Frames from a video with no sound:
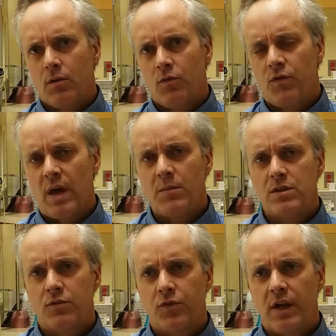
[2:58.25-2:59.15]
Families
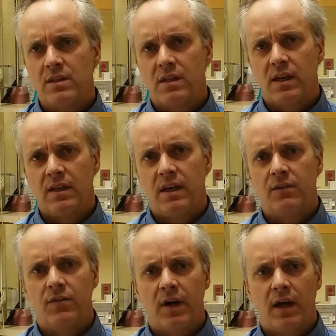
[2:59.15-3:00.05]
and friends can
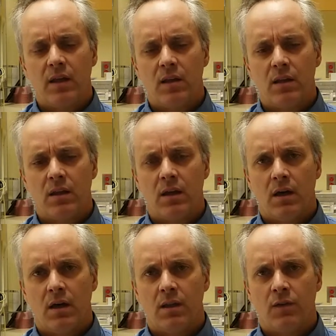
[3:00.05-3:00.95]
identify
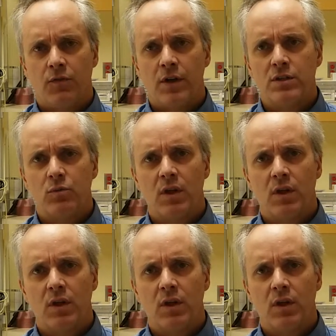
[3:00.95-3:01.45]
their friends and